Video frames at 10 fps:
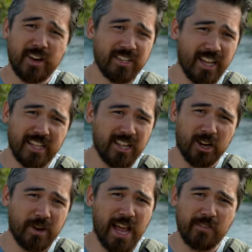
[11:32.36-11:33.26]
you very likely
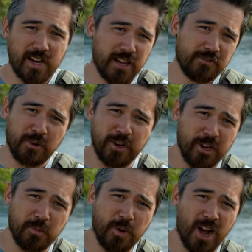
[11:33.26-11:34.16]
already have an iPhone
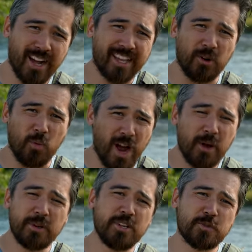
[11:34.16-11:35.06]
in your pocket.
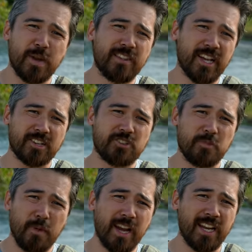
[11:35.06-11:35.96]
Why would you spend the
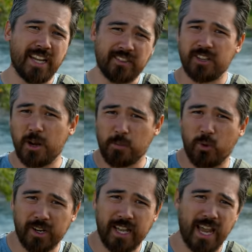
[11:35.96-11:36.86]
extra money to get the number 1